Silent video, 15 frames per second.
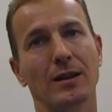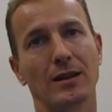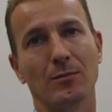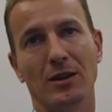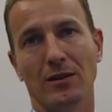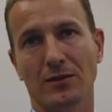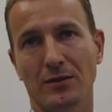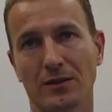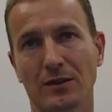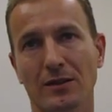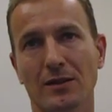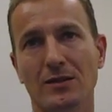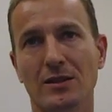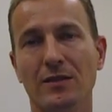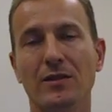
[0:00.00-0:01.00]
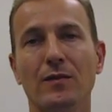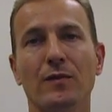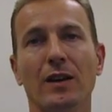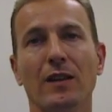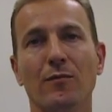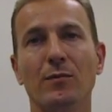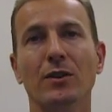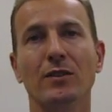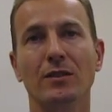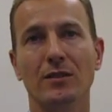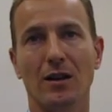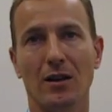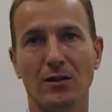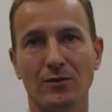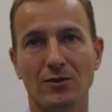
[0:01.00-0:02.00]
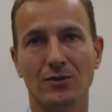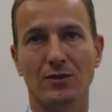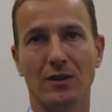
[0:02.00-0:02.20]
at about uh, seventy-five million dollars.